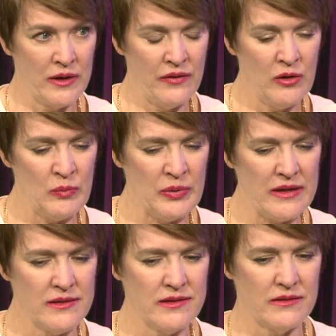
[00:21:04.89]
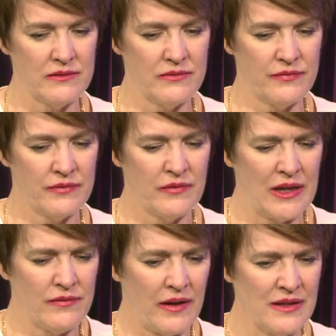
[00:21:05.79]
what other piece of
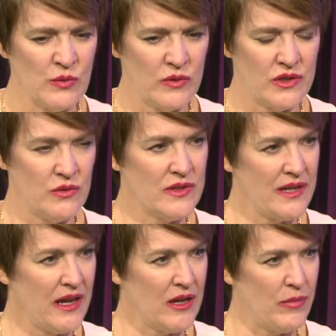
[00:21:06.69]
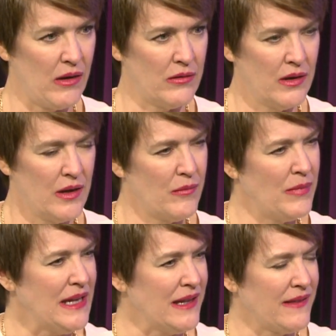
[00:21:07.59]
advice would you say about
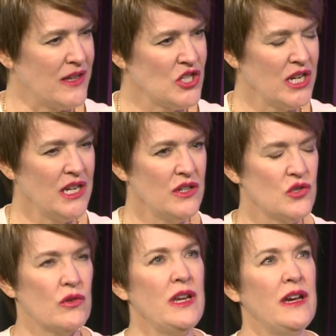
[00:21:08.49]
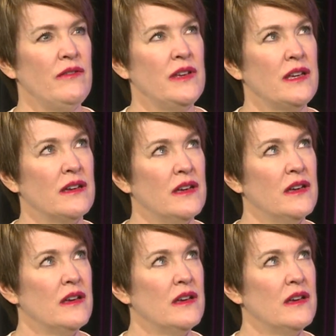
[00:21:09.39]
making that change, or having